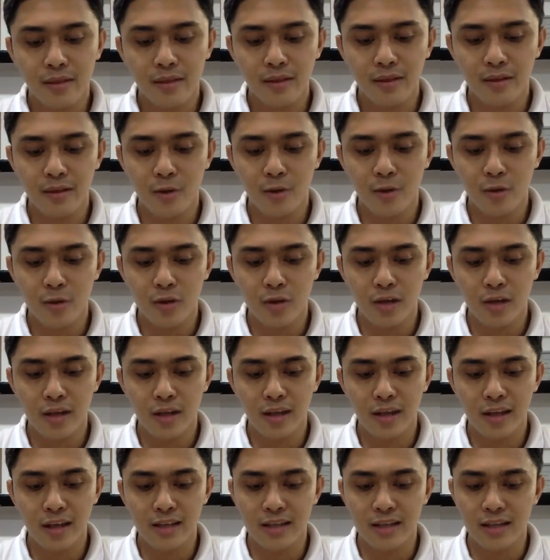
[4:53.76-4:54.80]
those are the
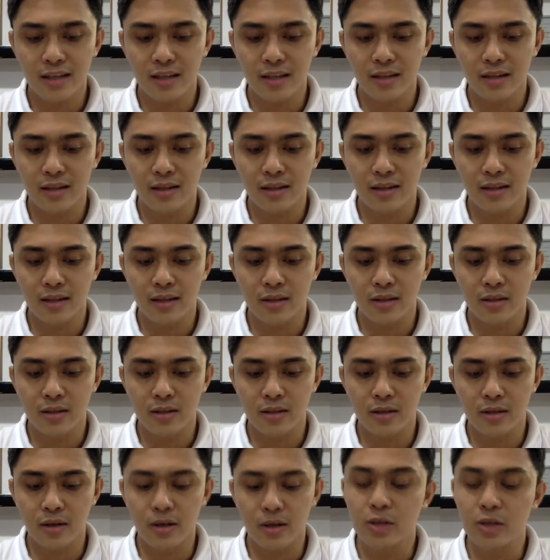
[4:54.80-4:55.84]
things that's
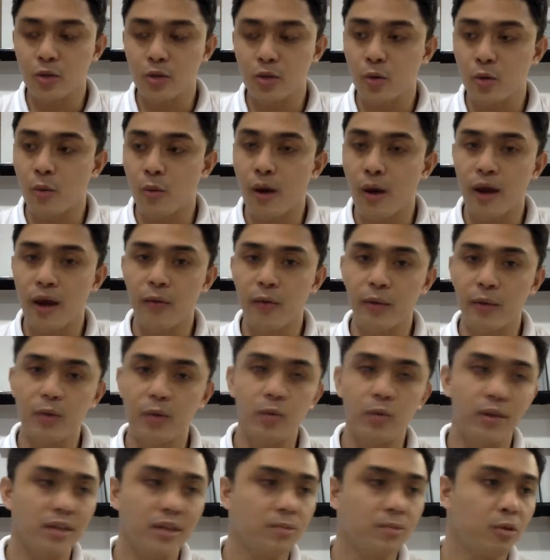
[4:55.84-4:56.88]
the reason why we
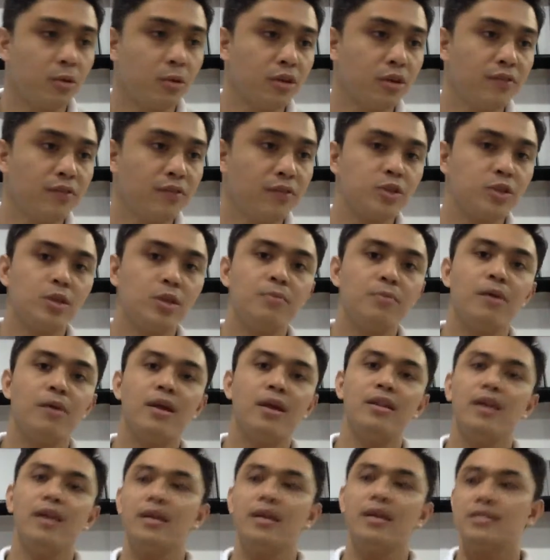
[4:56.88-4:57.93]
do this Motivational
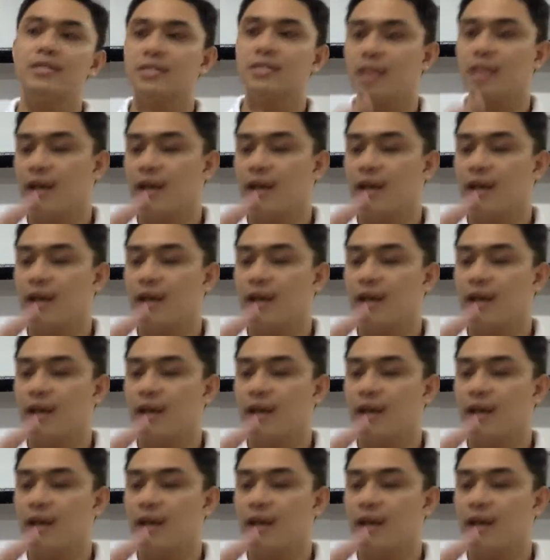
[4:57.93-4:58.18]
Mondays.